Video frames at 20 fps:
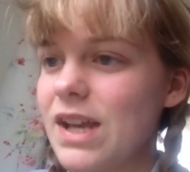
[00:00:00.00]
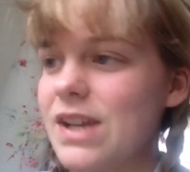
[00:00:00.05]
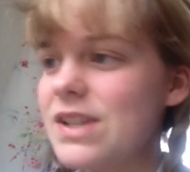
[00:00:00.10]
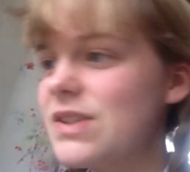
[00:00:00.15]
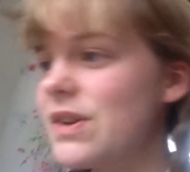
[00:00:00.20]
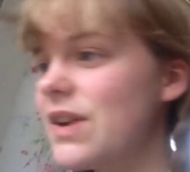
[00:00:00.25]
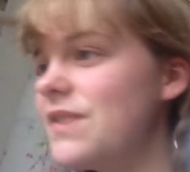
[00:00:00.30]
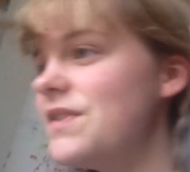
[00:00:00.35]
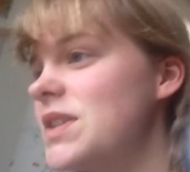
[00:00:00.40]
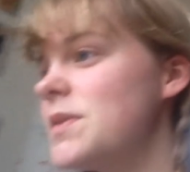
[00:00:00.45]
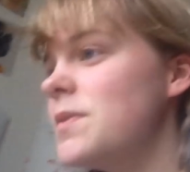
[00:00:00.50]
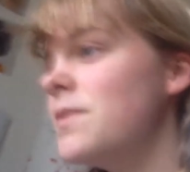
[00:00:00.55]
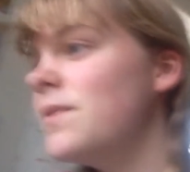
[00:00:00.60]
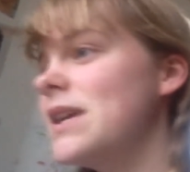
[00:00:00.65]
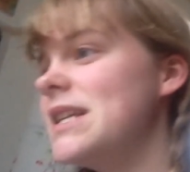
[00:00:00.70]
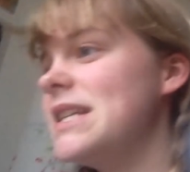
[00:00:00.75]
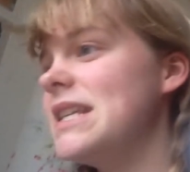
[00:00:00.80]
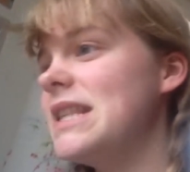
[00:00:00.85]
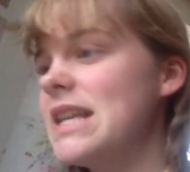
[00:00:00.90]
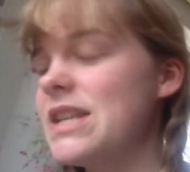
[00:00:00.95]
So I've just been
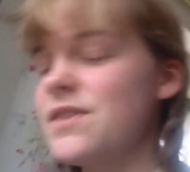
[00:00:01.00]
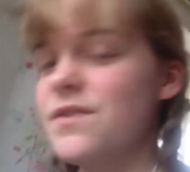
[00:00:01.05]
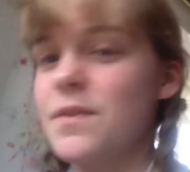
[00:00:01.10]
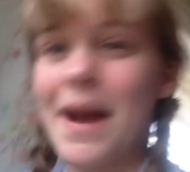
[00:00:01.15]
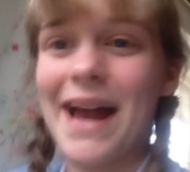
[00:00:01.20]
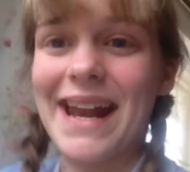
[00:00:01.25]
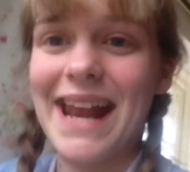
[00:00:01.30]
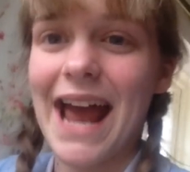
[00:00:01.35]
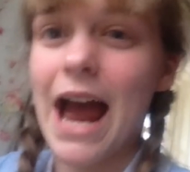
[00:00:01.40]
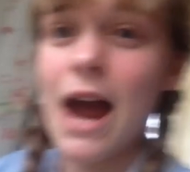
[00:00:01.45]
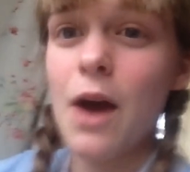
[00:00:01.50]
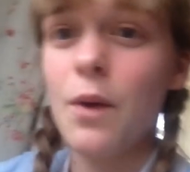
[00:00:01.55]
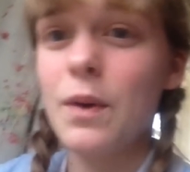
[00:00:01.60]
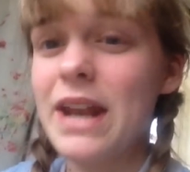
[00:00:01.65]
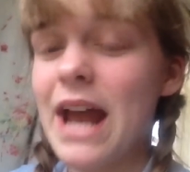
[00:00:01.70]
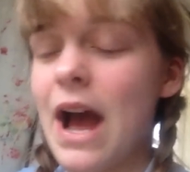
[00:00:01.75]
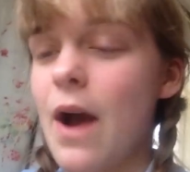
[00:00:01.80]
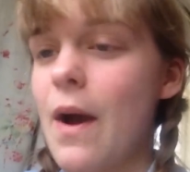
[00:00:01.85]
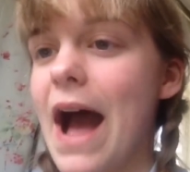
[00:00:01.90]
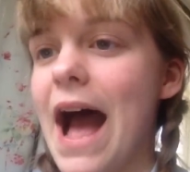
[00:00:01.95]
writing this for about an hour
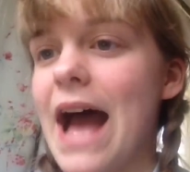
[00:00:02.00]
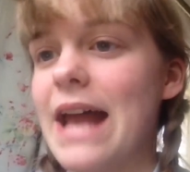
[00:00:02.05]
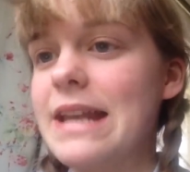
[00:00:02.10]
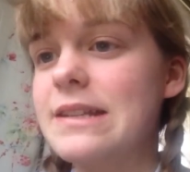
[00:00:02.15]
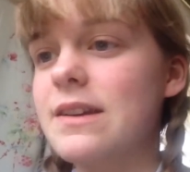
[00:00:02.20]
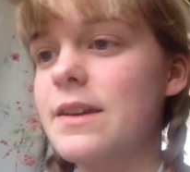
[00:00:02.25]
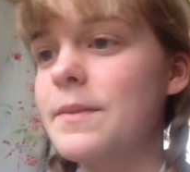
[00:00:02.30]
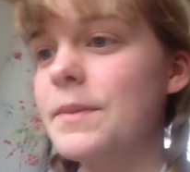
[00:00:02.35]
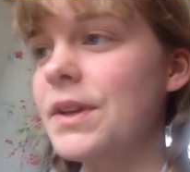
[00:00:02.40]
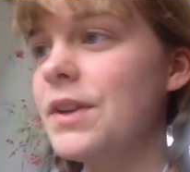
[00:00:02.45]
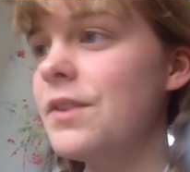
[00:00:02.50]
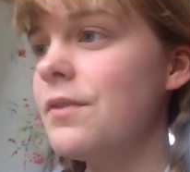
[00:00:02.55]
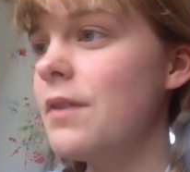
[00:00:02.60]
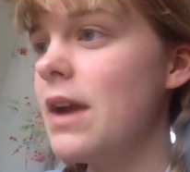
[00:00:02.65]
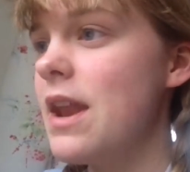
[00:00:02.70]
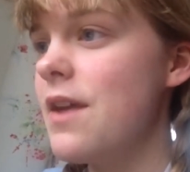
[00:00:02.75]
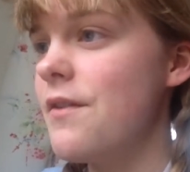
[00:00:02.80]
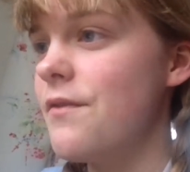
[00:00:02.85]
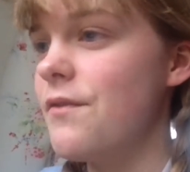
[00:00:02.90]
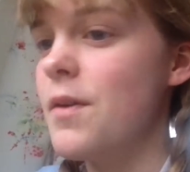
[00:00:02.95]
now, and I'm gonna
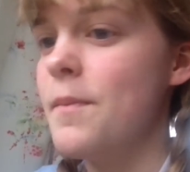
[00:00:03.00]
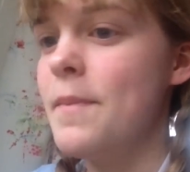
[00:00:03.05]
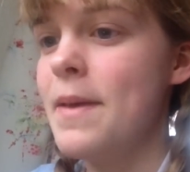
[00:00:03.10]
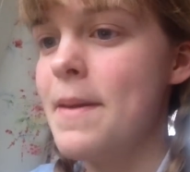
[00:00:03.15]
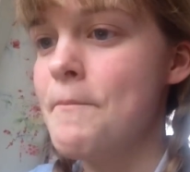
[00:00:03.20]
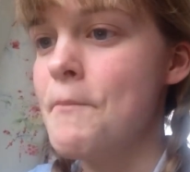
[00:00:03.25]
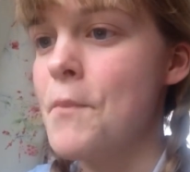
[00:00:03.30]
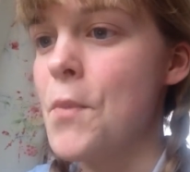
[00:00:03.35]
write it for a bit